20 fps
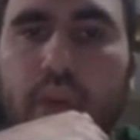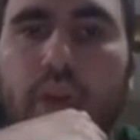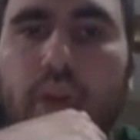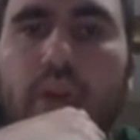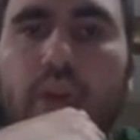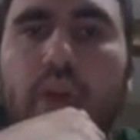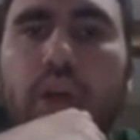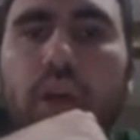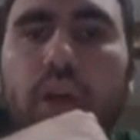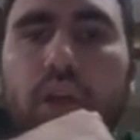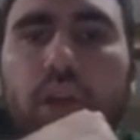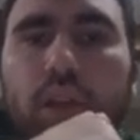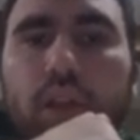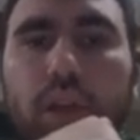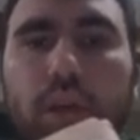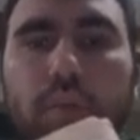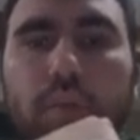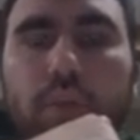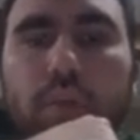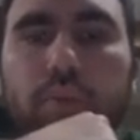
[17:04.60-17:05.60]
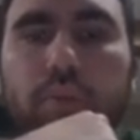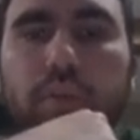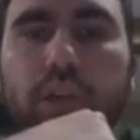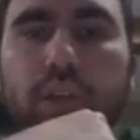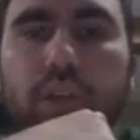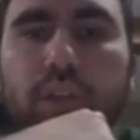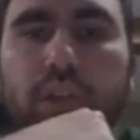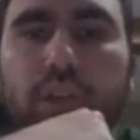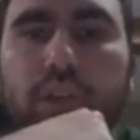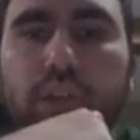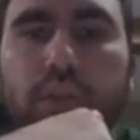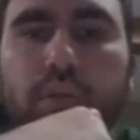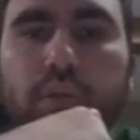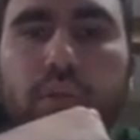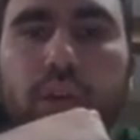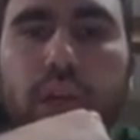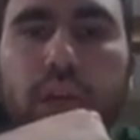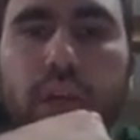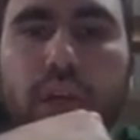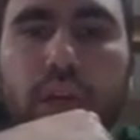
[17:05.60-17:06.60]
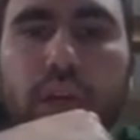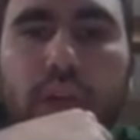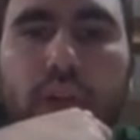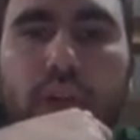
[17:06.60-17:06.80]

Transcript: Okay, that preparation didn't work.